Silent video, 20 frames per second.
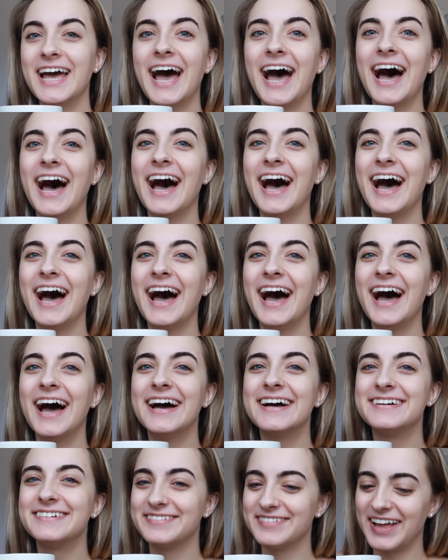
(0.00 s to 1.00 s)
Ah,
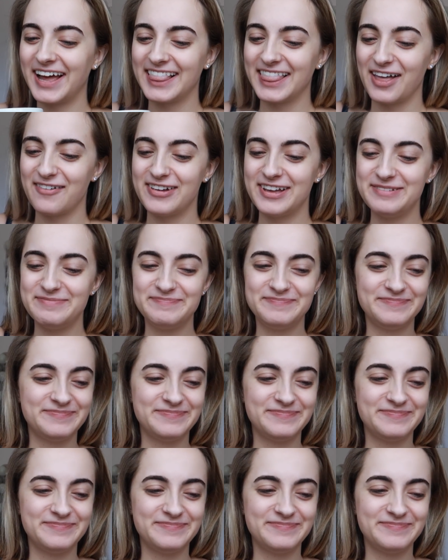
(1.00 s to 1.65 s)
I love it.